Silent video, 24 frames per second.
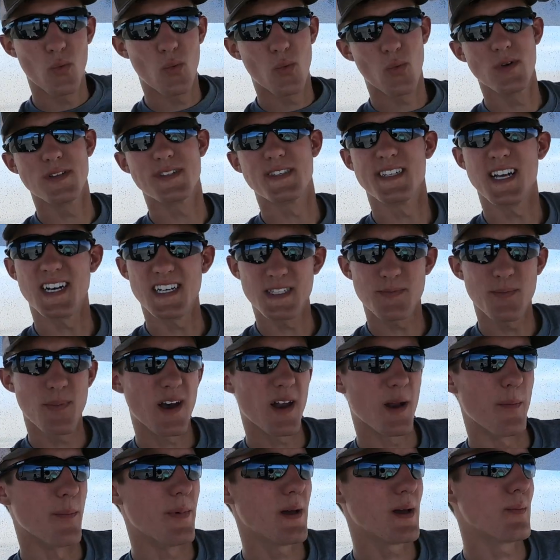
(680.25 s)
What's nice
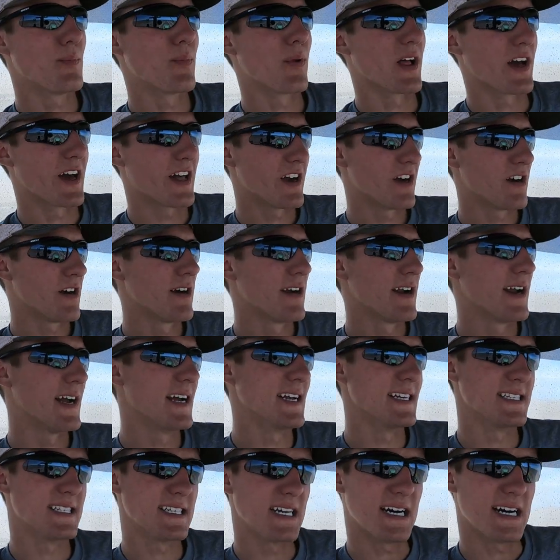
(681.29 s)
about a big planter
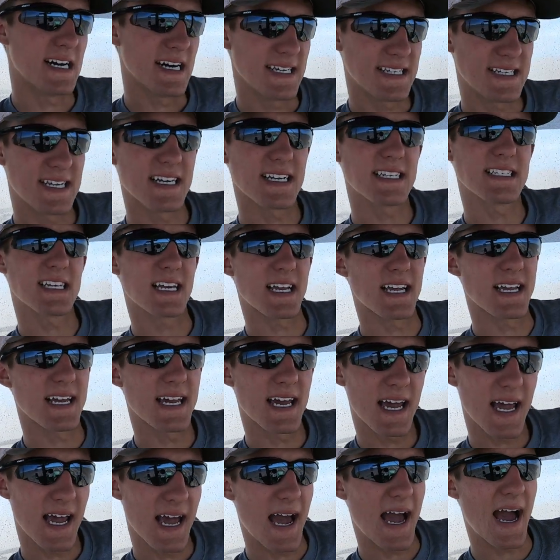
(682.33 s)
is it takes like
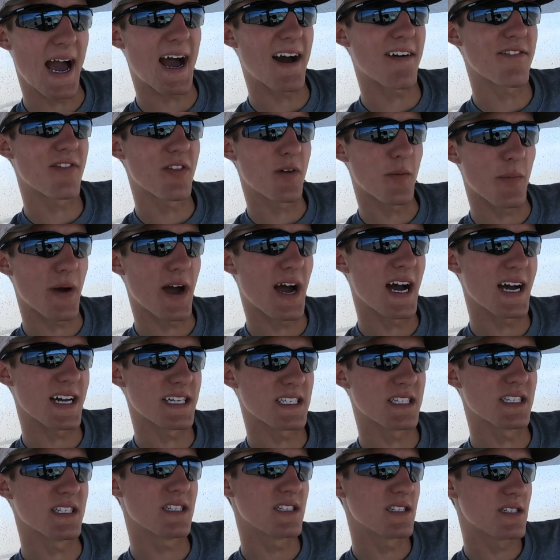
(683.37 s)
half the
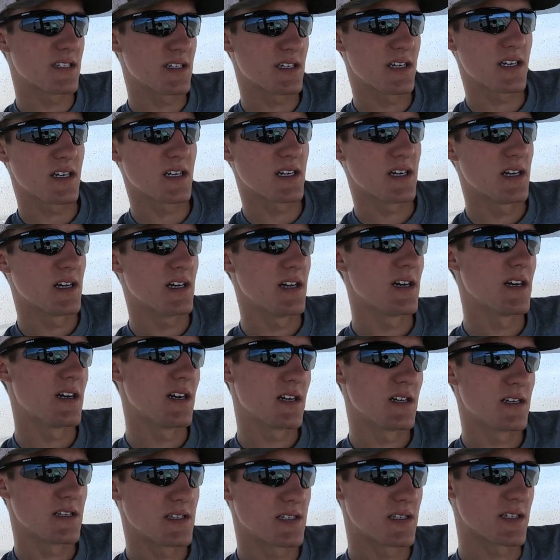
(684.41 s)
passes
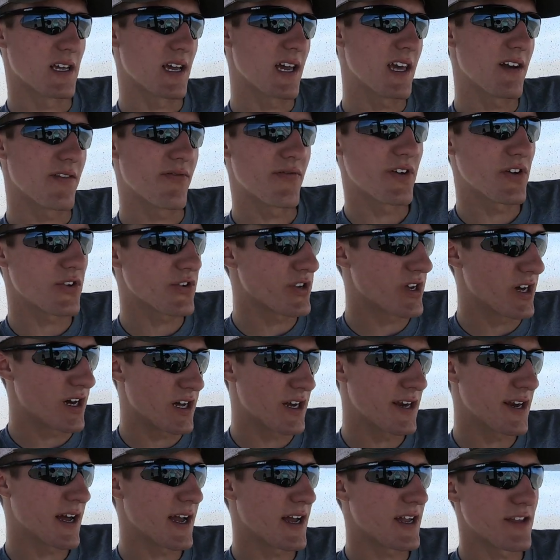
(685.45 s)
to get a field
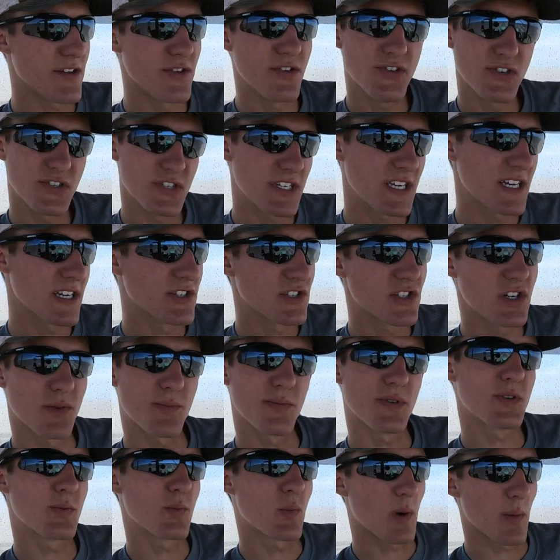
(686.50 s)
done, and you just get so
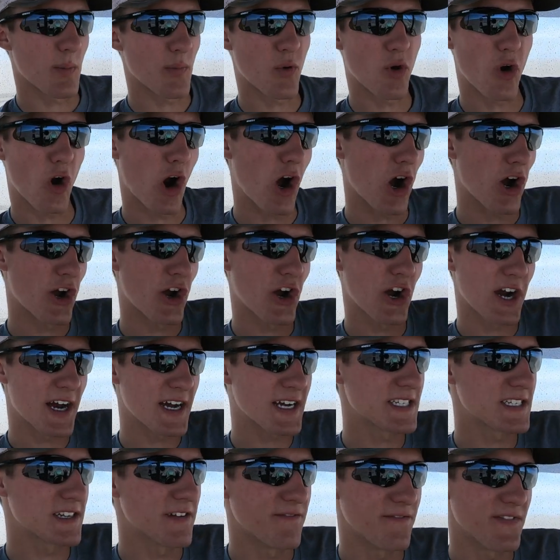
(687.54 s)
much more
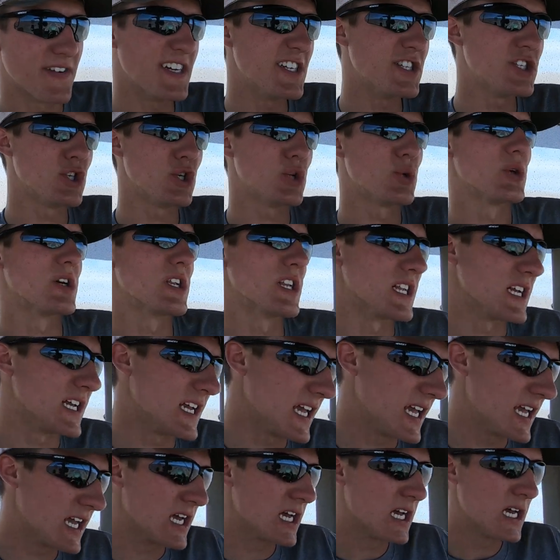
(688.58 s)
progress
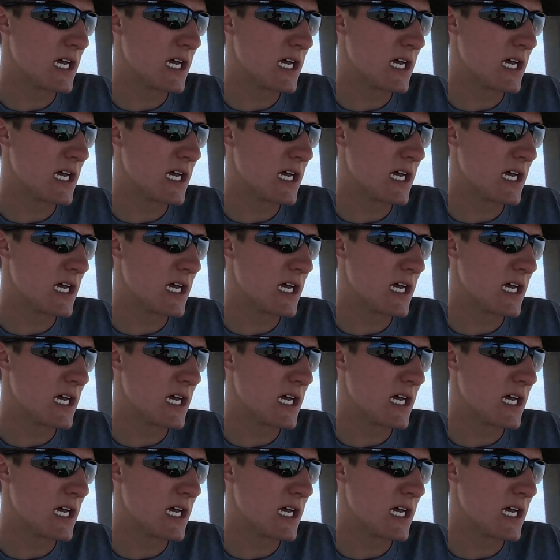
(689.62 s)
visually